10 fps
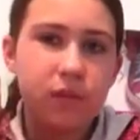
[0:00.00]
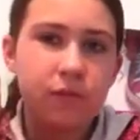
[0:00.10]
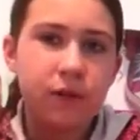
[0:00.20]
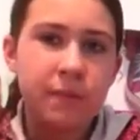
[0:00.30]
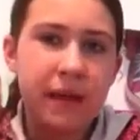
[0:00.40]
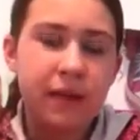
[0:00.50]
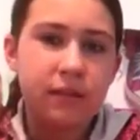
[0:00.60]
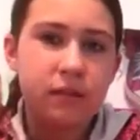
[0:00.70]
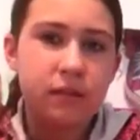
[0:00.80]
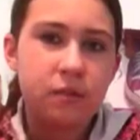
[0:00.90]
For about
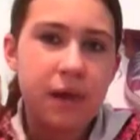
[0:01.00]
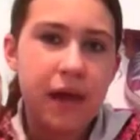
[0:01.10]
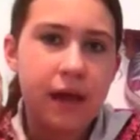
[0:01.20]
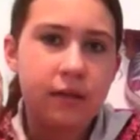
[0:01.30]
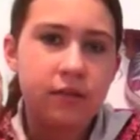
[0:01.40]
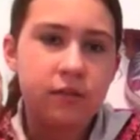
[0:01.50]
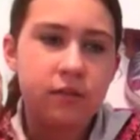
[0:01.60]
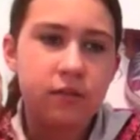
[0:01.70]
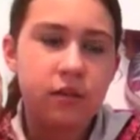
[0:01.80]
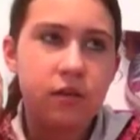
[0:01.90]
the
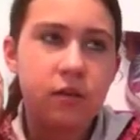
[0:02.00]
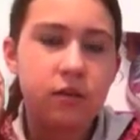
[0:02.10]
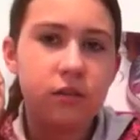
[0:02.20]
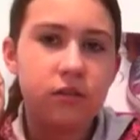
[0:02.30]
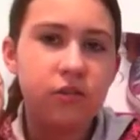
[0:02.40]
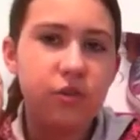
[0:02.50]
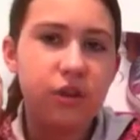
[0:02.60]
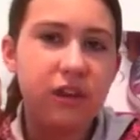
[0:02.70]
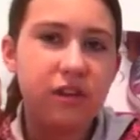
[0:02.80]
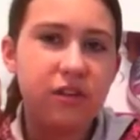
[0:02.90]
past 2
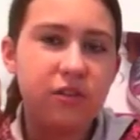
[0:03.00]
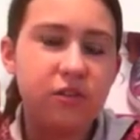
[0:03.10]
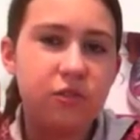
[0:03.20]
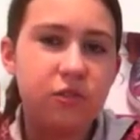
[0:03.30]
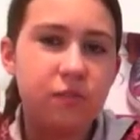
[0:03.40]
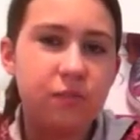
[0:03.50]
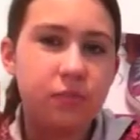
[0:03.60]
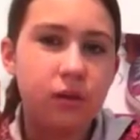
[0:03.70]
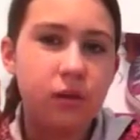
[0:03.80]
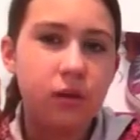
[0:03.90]
years,
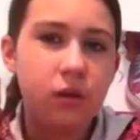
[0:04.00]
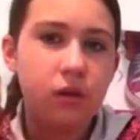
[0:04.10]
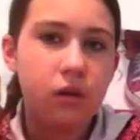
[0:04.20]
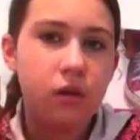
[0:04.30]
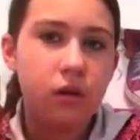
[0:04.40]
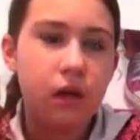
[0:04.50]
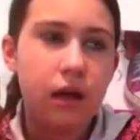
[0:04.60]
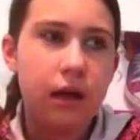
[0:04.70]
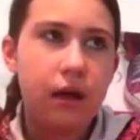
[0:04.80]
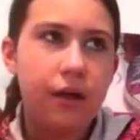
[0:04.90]

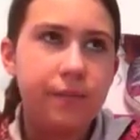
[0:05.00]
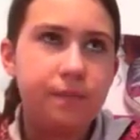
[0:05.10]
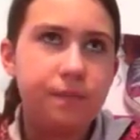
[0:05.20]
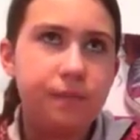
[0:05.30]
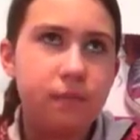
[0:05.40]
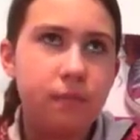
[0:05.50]
I'd